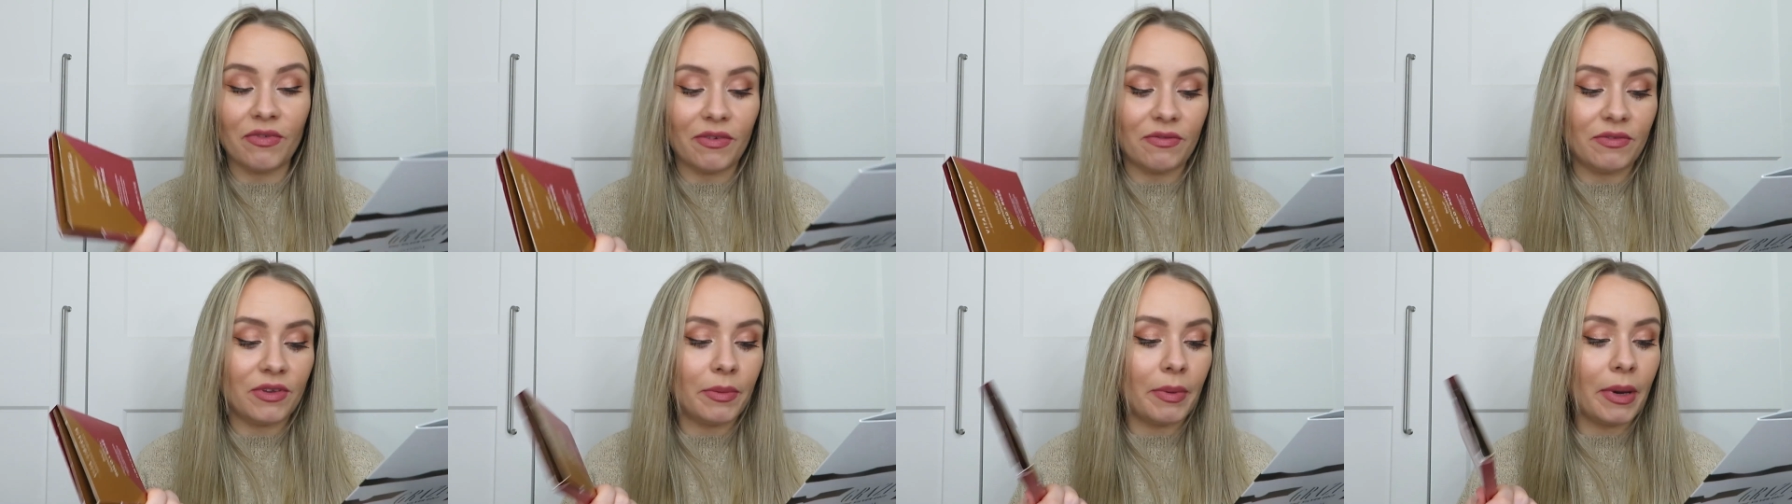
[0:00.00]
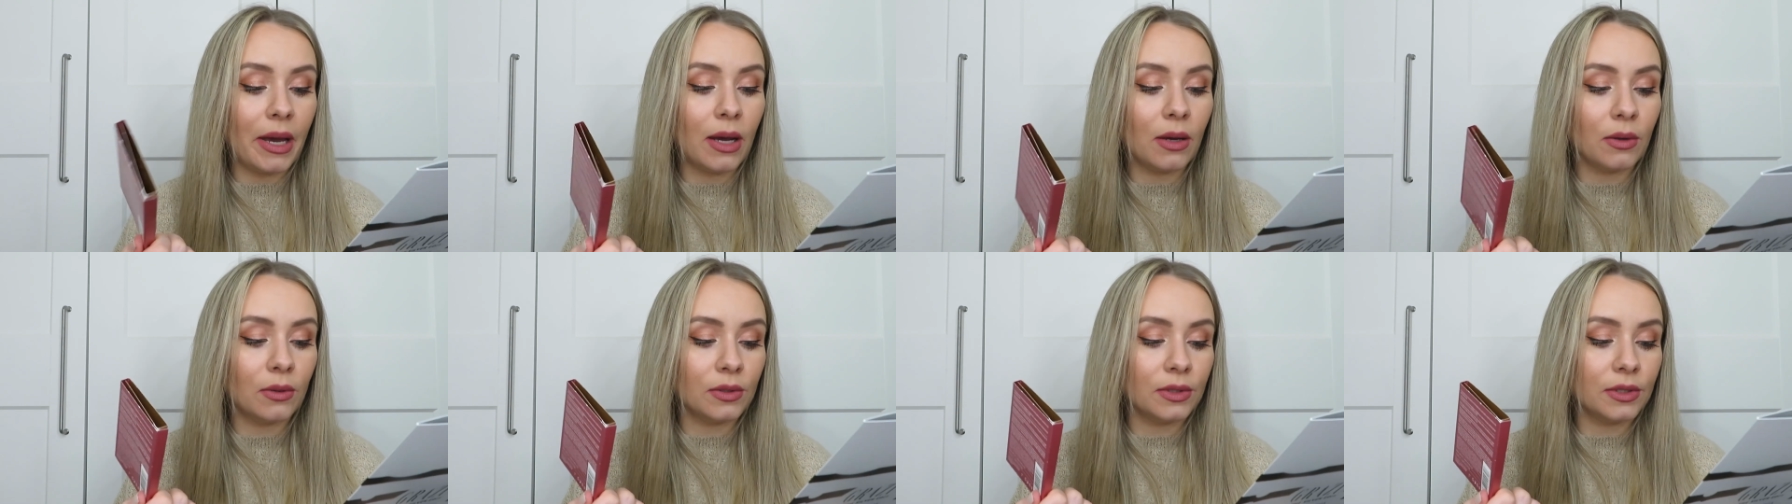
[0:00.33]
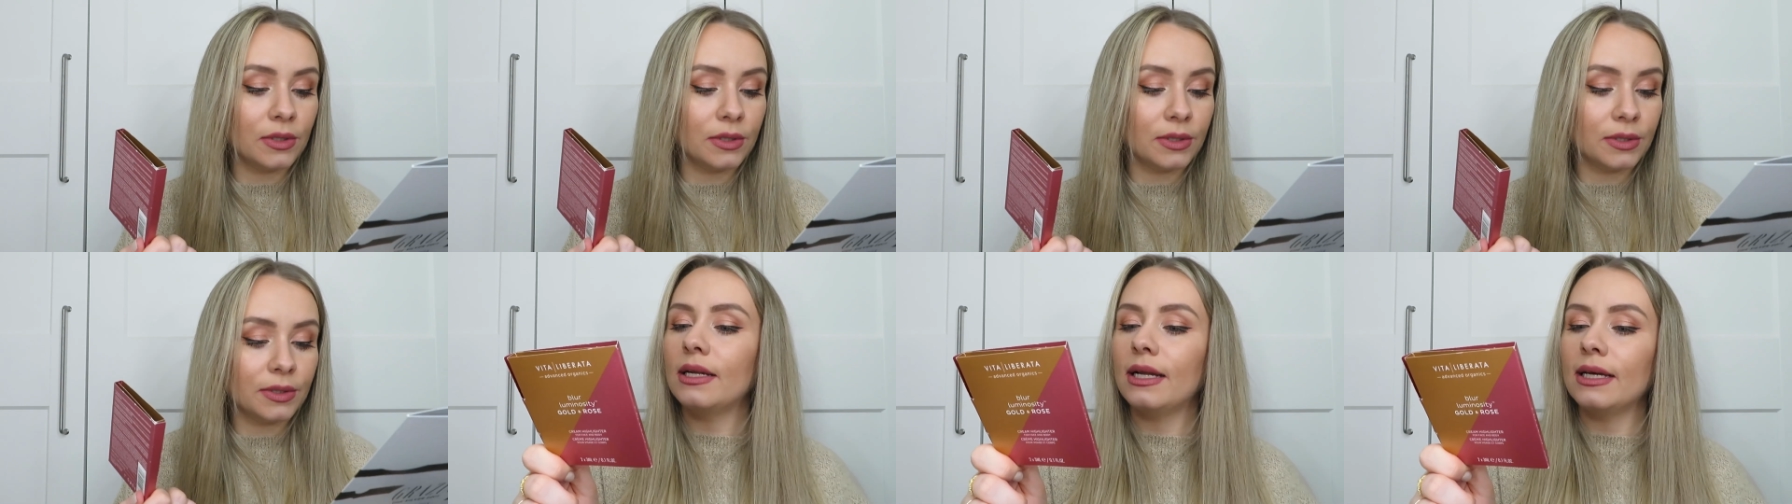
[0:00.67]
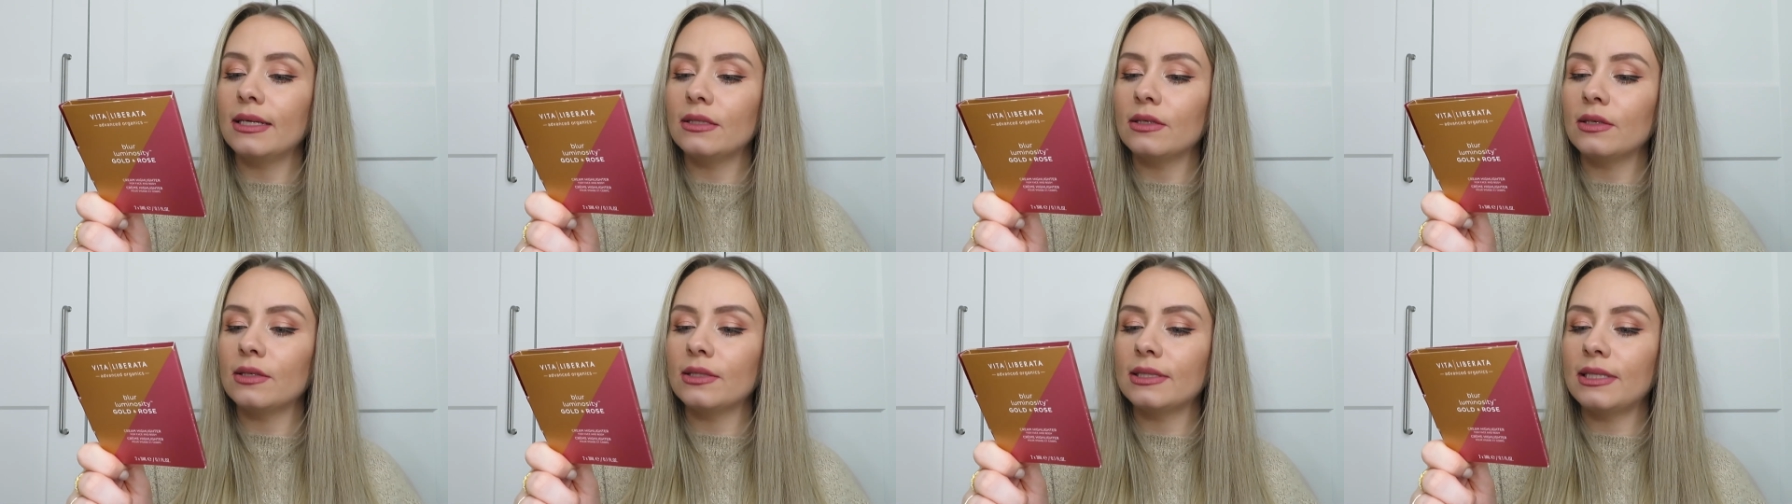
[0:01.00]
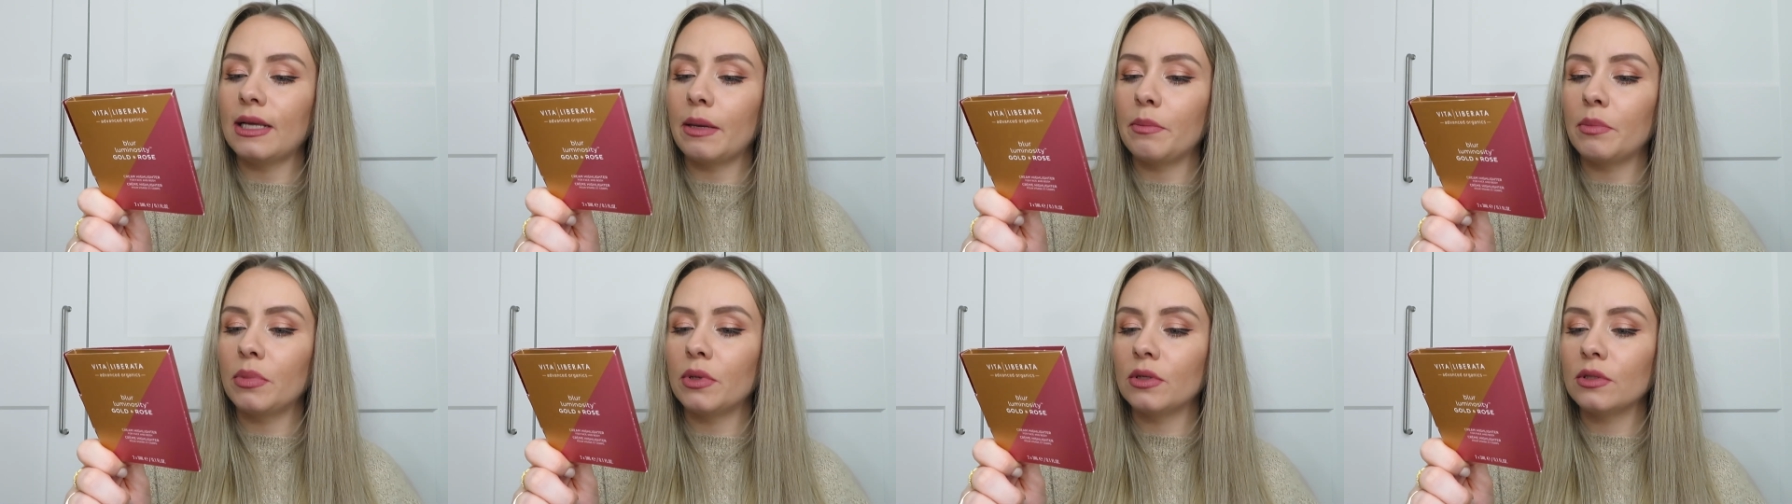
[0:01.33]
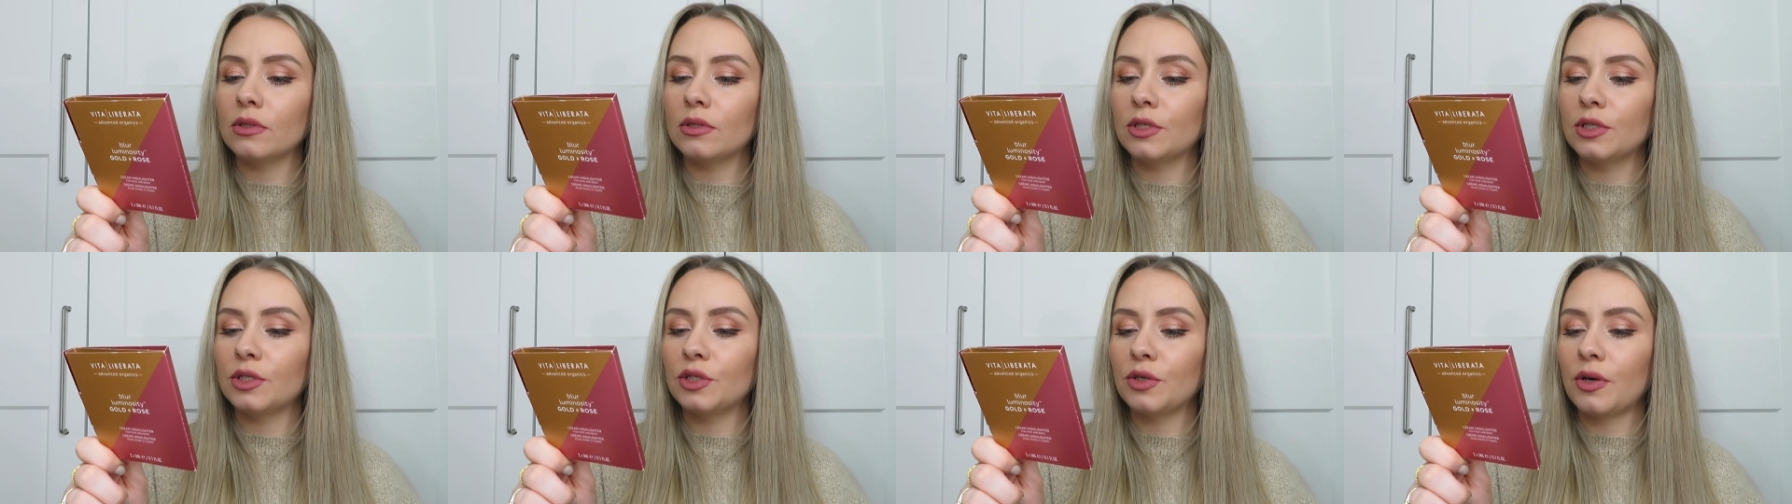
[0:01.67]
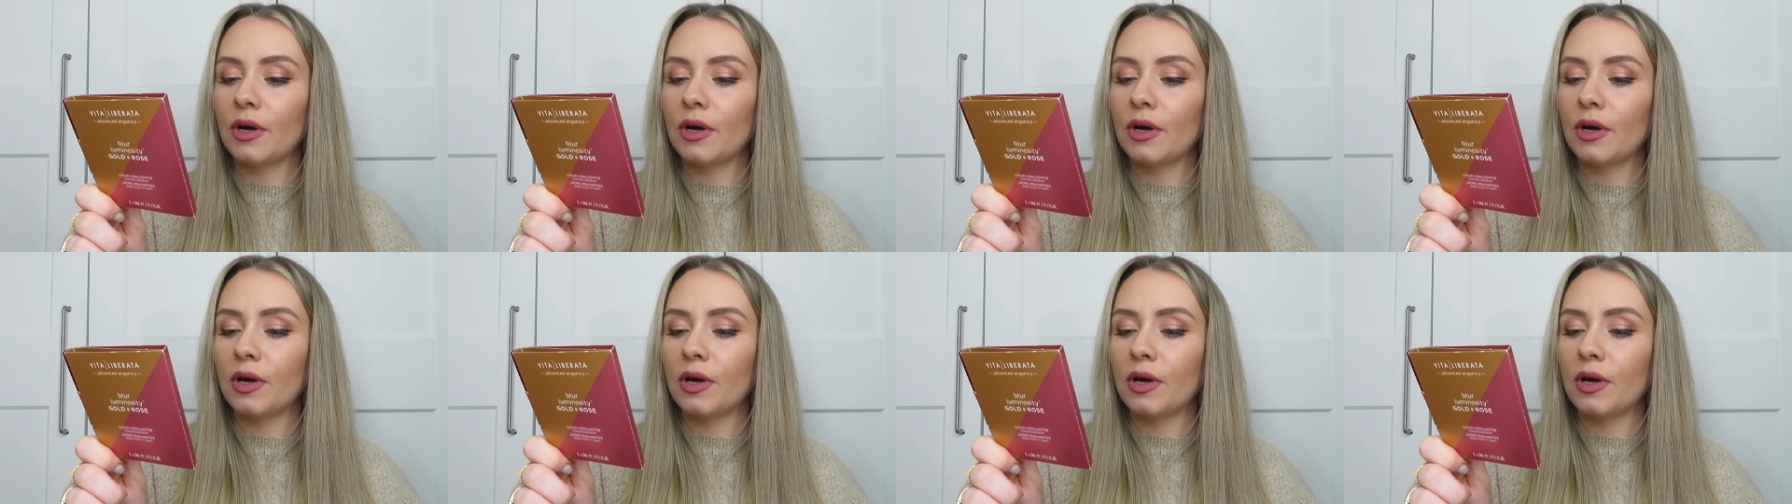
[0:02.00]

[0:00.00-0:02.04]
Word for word: £50. Nice little sample to